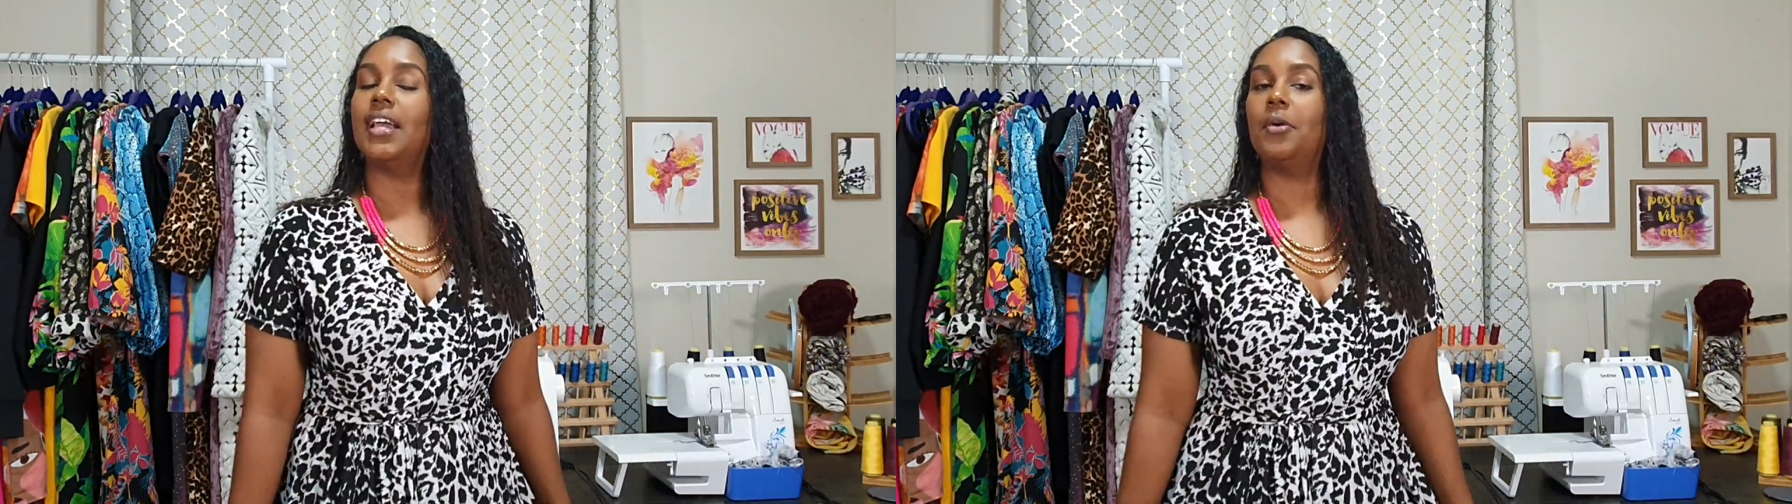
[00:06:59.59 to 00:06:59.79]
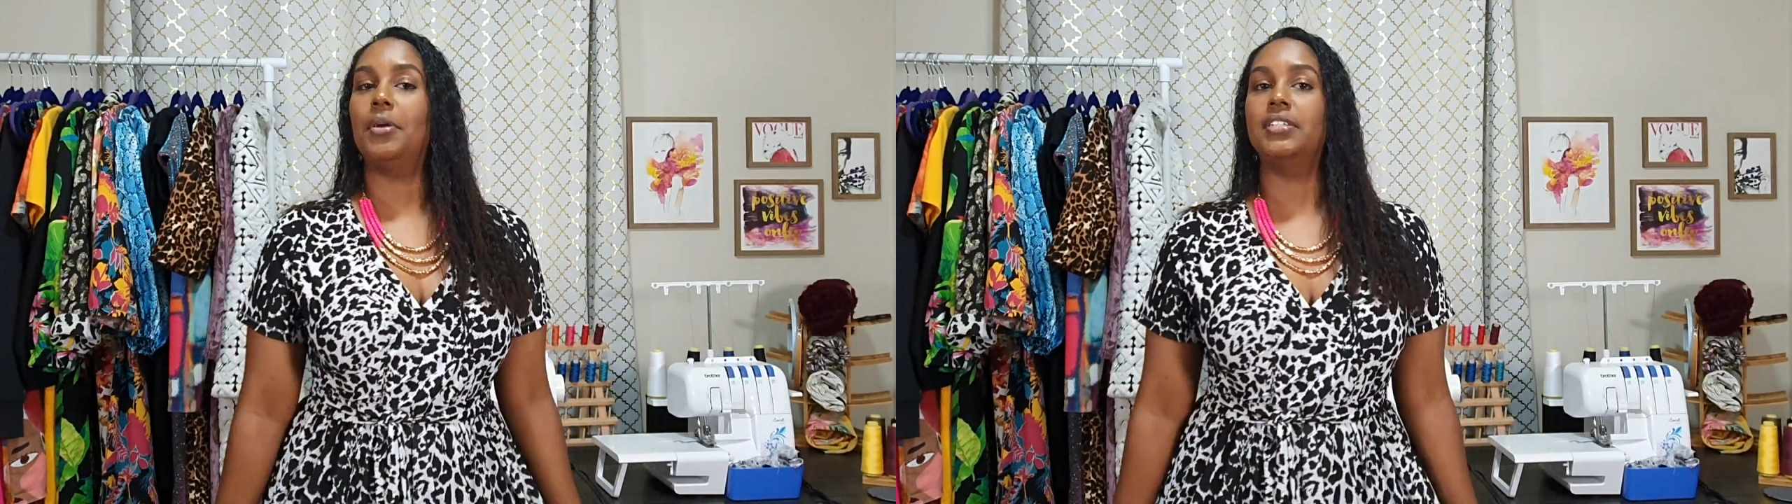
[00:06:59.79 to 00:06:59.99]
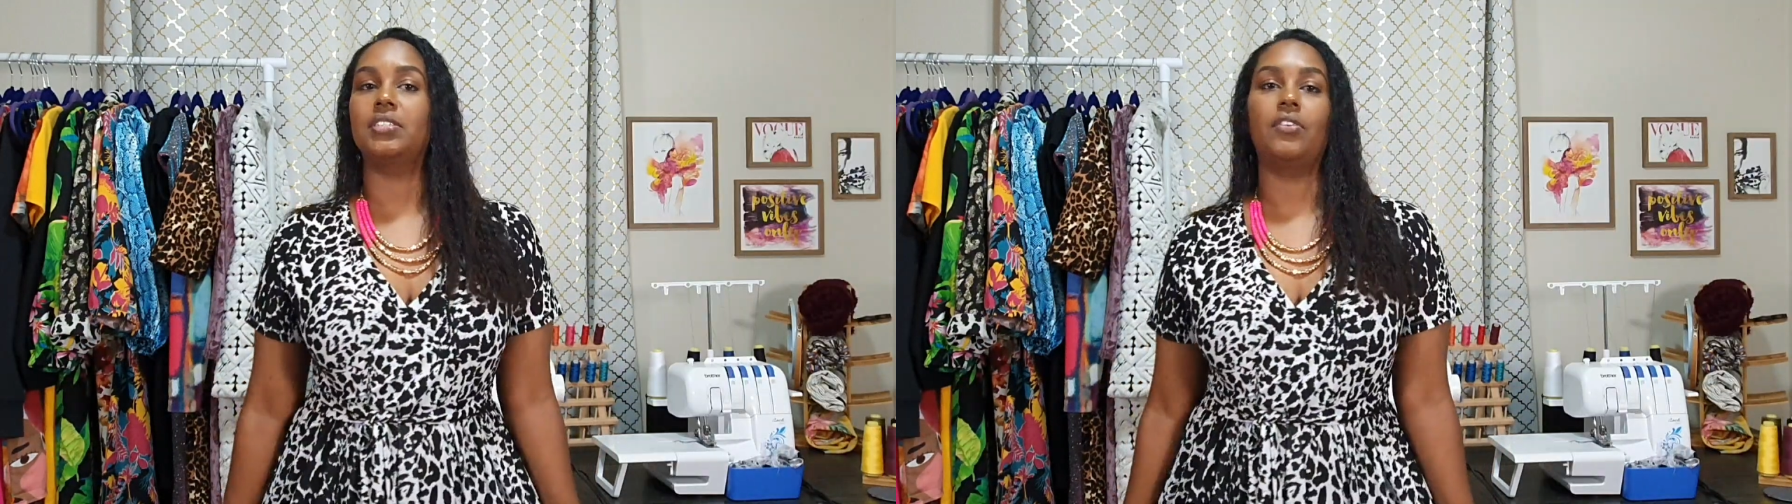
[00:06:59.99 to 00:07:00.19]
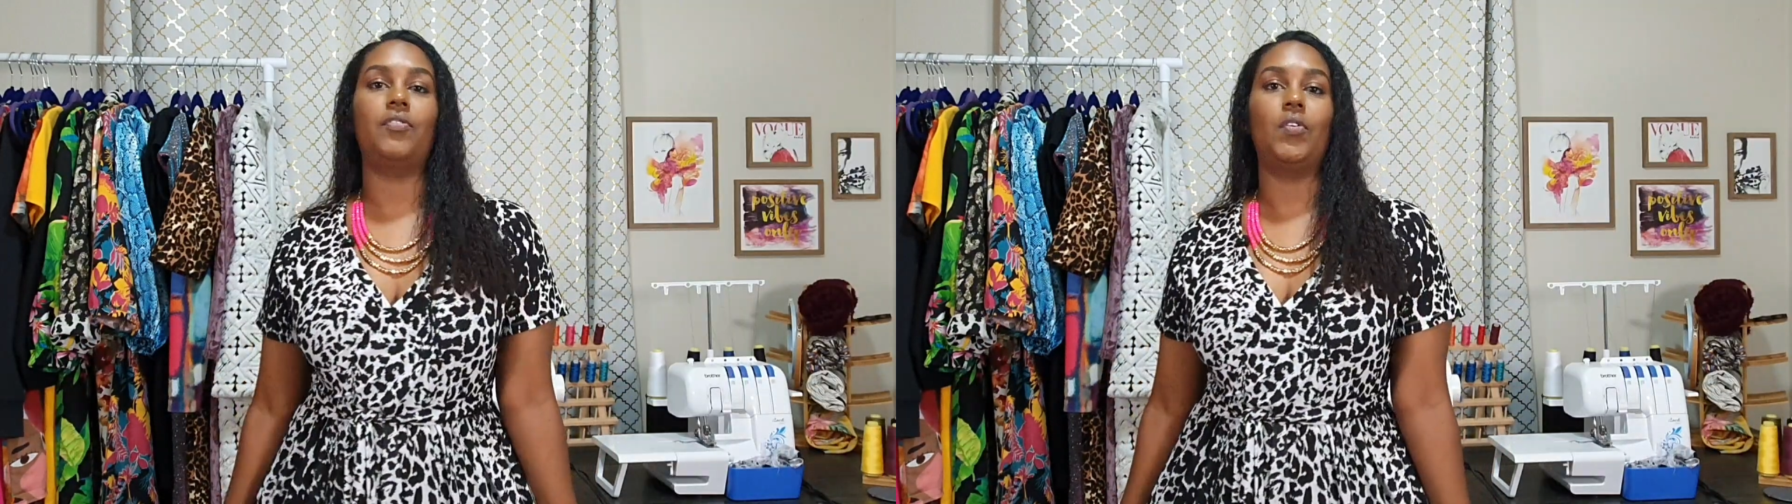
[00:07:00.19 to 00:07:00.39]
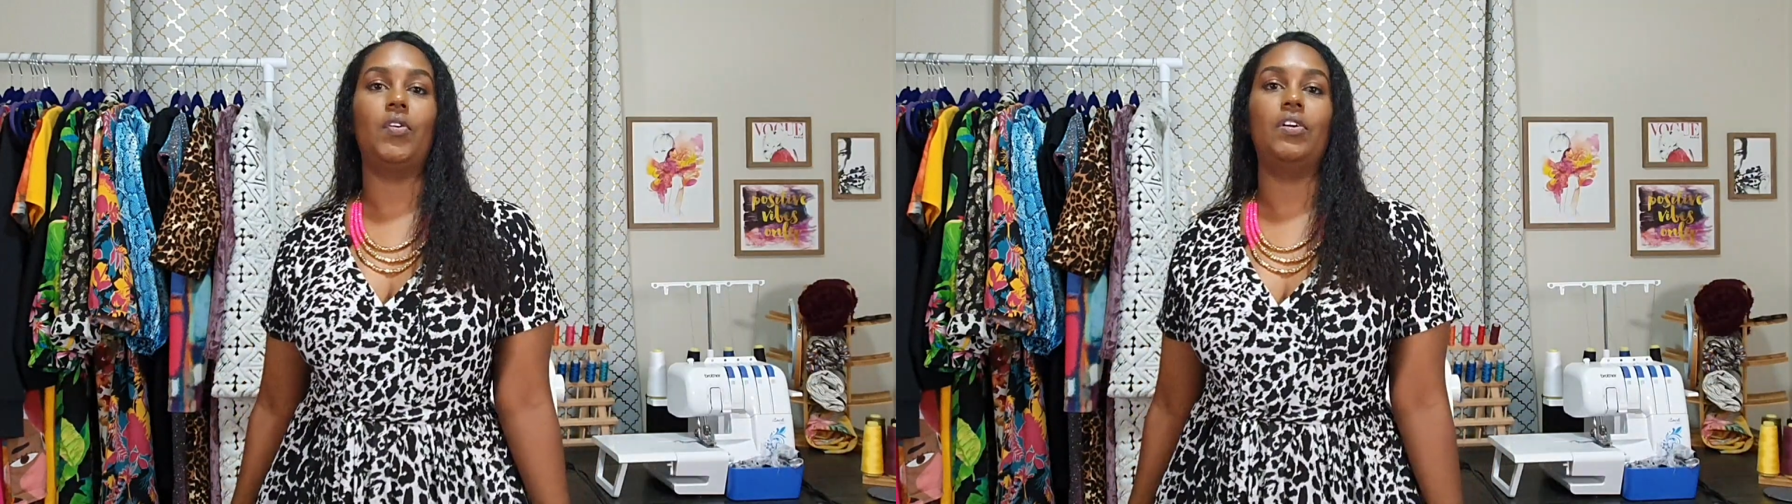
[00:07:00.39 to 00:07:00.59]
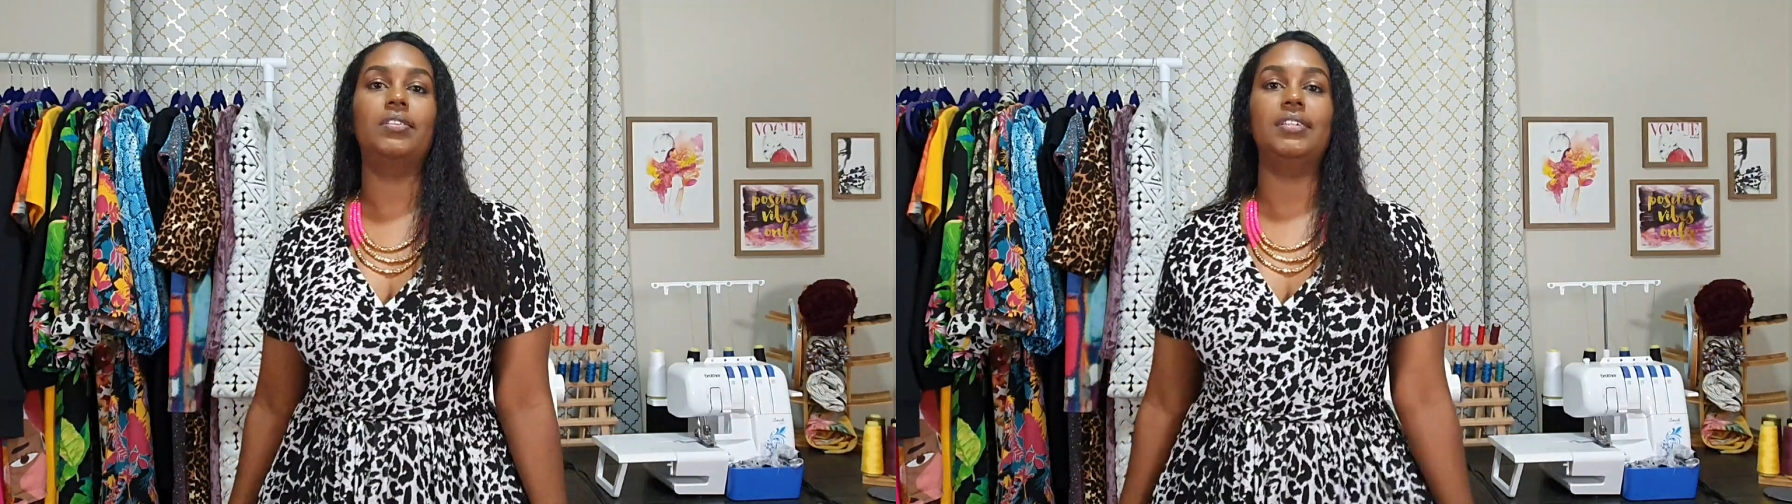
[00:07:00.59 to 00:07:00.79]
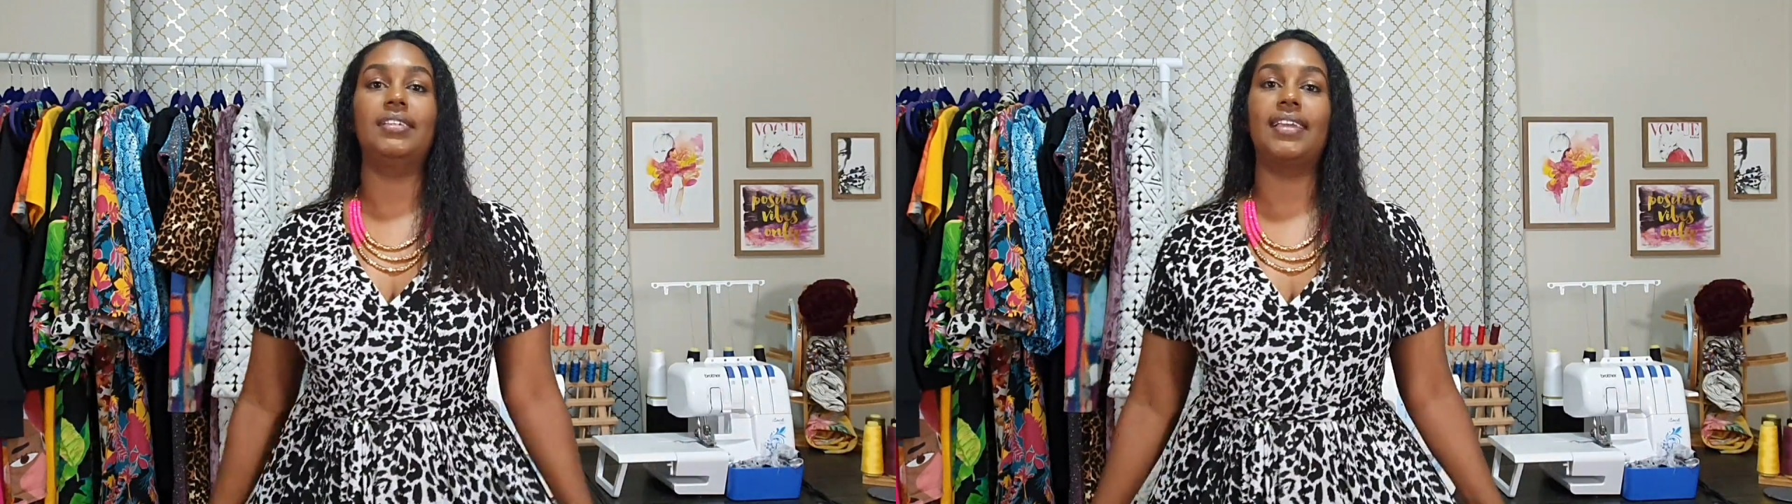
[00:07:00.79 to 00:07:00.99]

I went for the